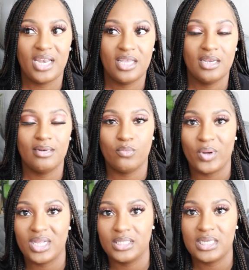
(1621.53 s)
it
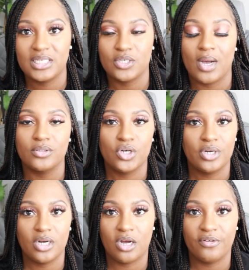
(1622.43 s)
weekly, so I'll turn
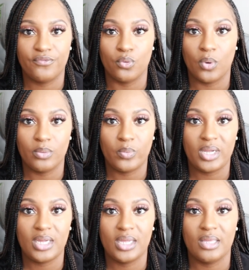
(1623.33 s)
it off for 1
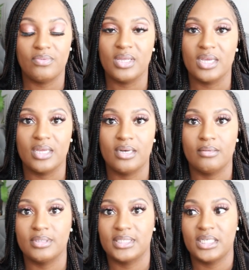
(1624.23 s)
week and
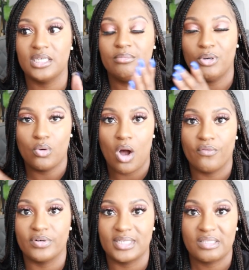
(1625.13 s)
then send bulk
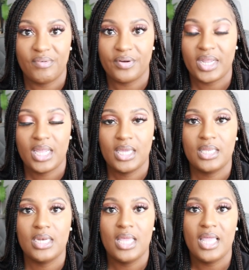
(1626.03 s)
offers at the very
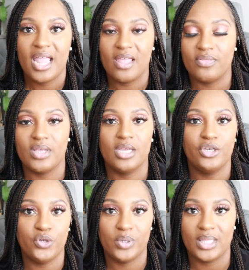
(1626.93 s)
end and
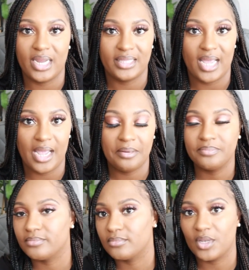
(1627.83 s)
then do it like that.
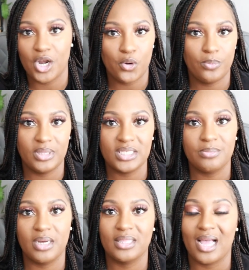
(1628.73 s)
Nope, this
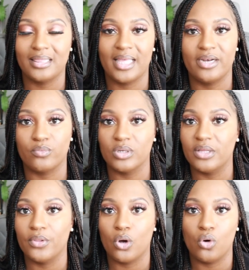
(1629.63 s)
month I let it
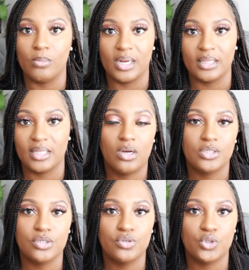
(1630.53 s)
run the whole month.
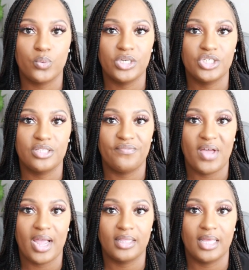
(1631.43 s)
Also switched the
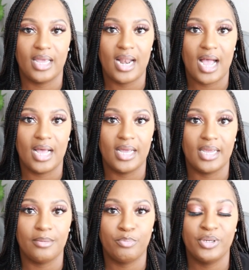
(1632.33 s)
fact that
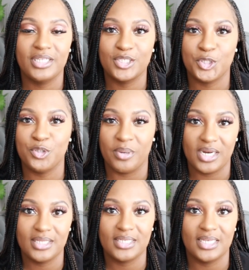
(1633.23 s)
I put it to 2
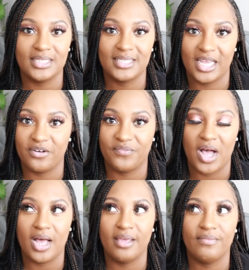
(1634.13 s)
minutes instead of
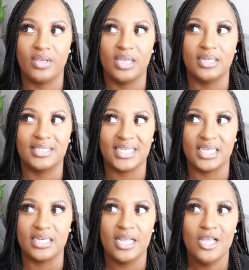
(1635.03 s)
5 and
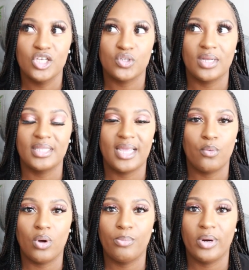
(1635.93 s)
10. So I think at
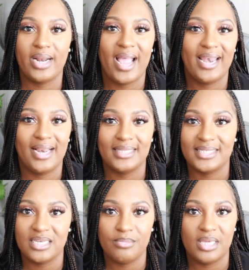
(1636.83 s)
one point I had it at
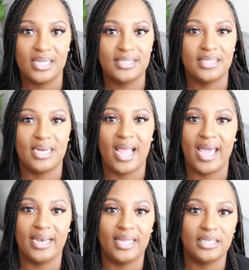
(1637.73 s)
10 minutes, then I
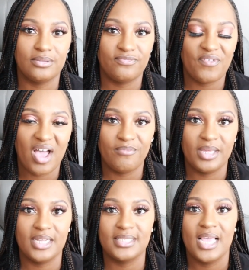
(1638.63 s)
had it at 5
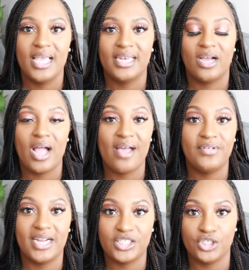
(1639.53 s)
minutes. Now I have
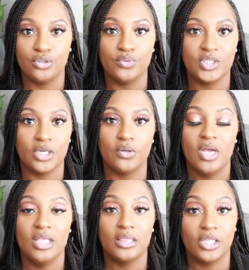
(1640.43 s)
it at 2. So
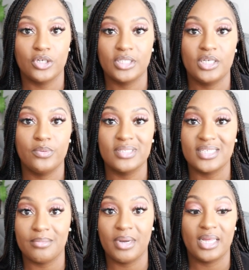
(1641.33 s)
literally when
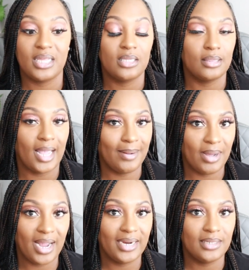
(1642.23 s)
somebody liked
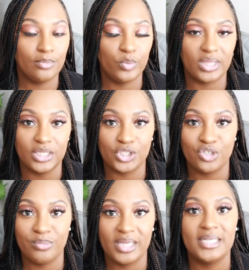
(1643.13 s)
my item, within
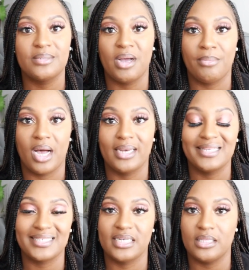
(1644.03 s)
2 minutes, my bot
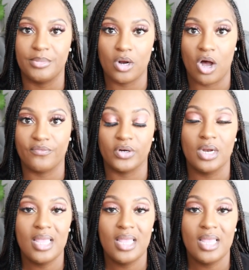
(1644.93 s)
is sending them an offer.